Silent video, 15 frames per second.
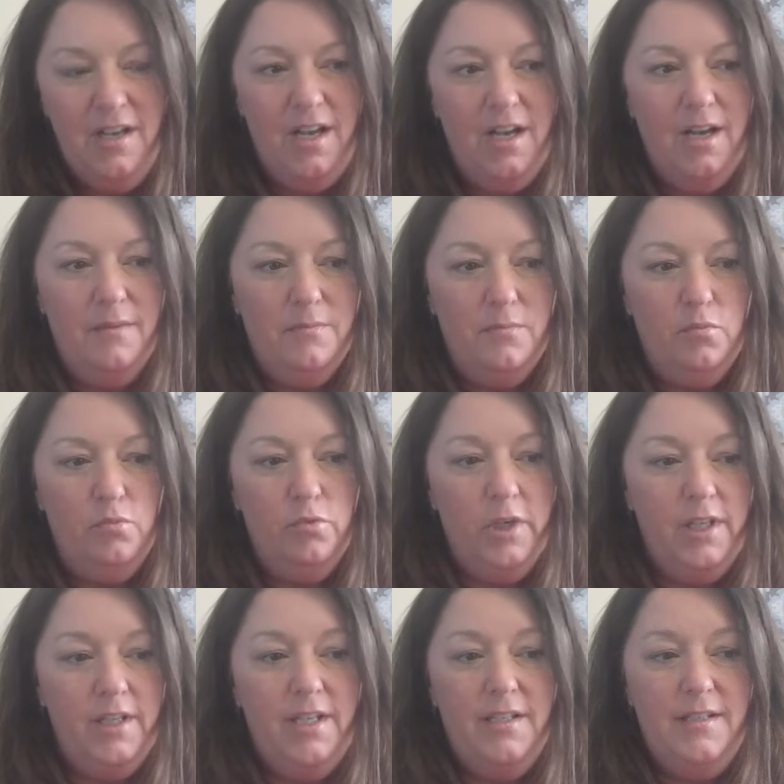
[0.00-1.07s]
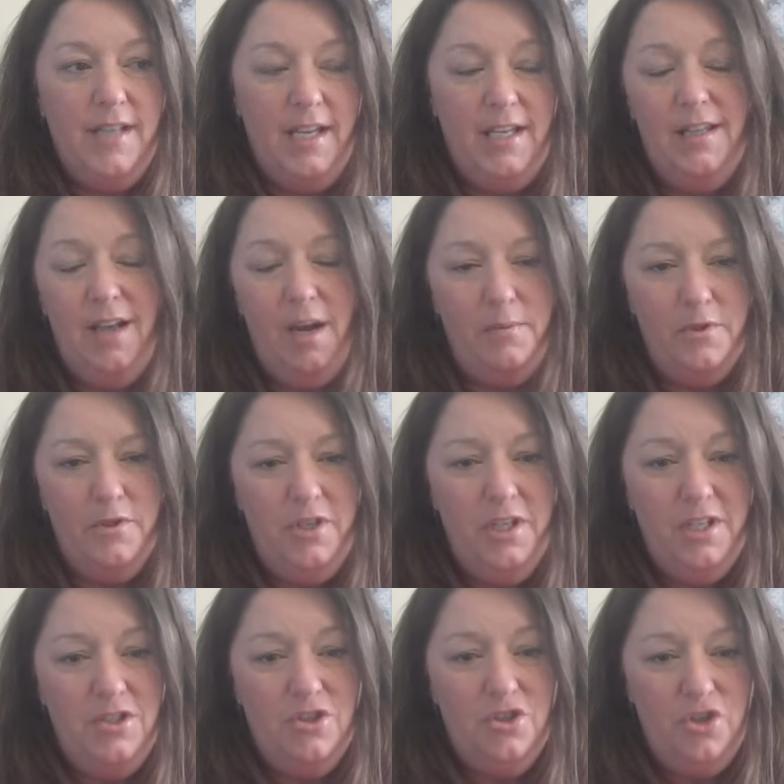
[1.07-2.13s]
um, really taking the
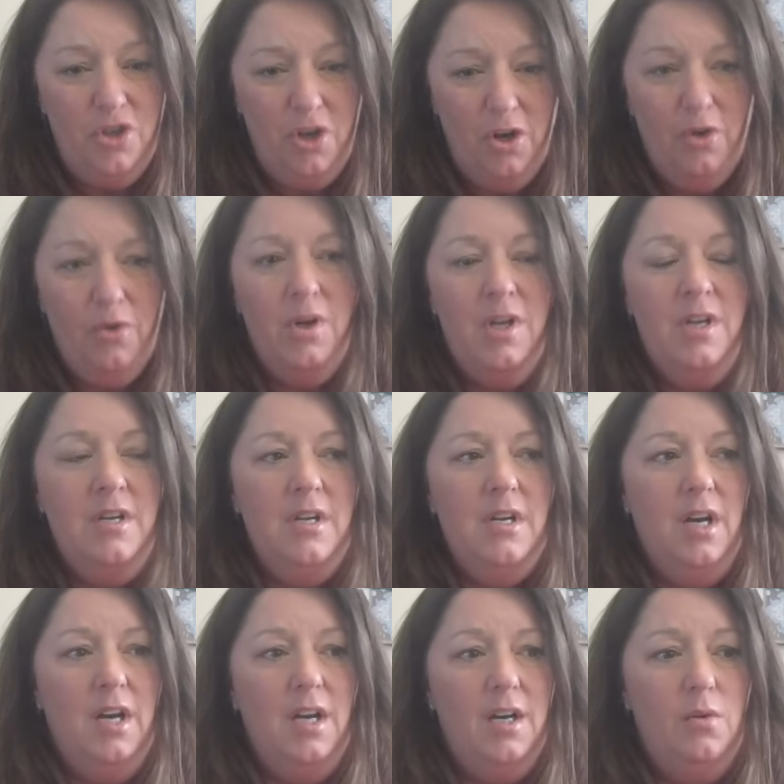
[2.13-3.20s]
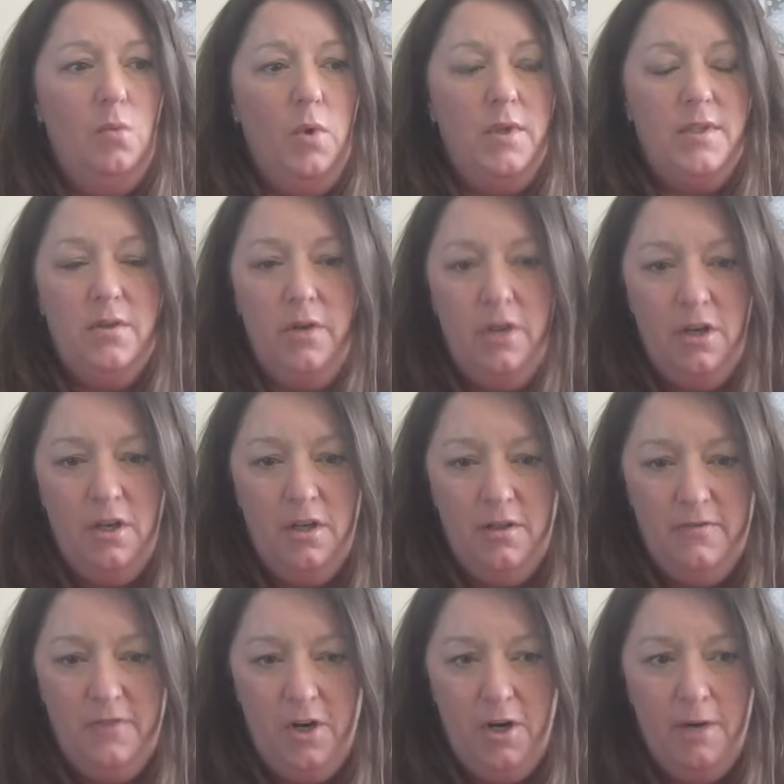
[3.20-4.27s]
opportunity to show uh, what's going on on
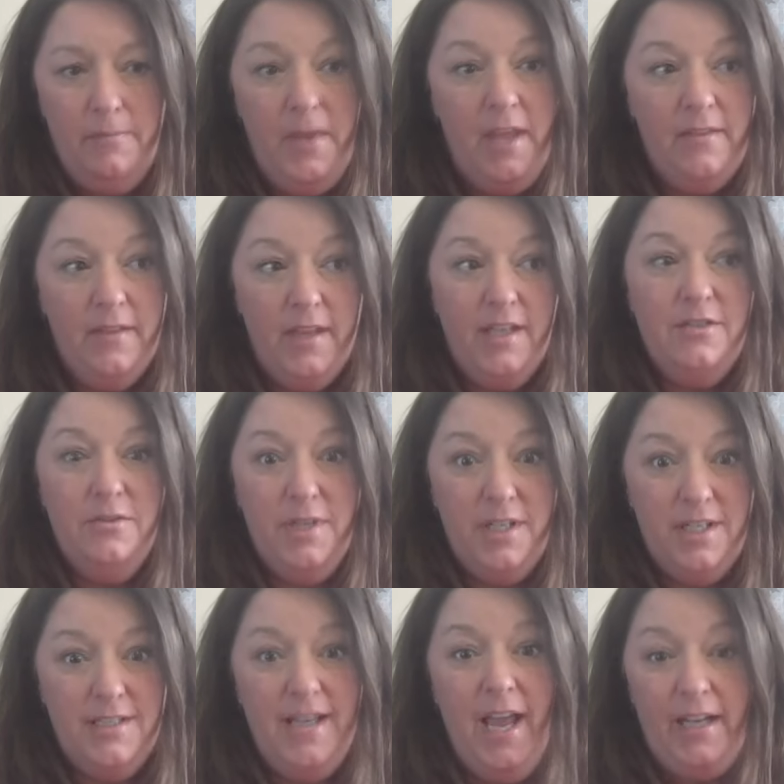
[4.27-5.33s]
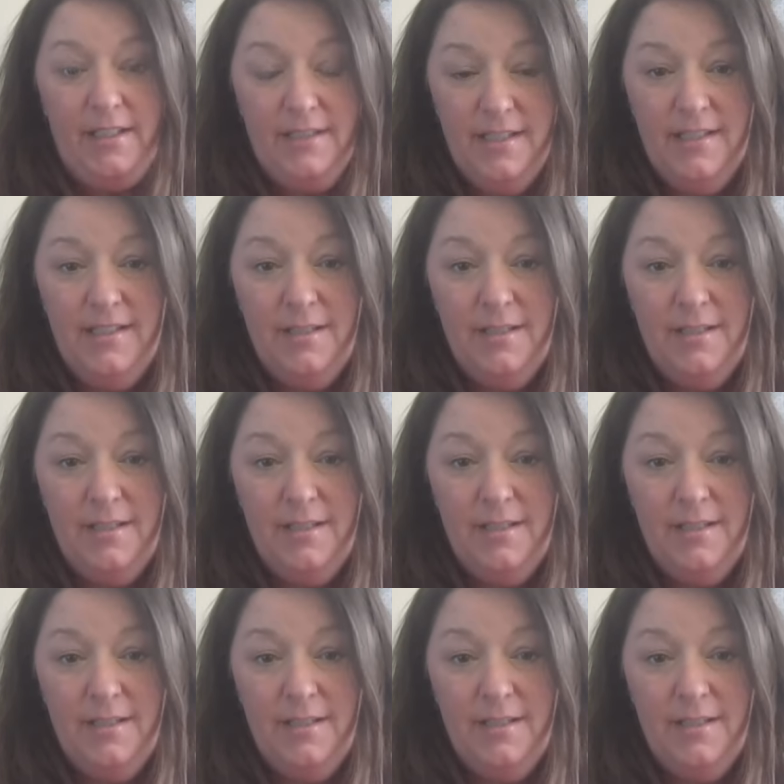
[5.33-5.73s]
the farm, and they do get attacked.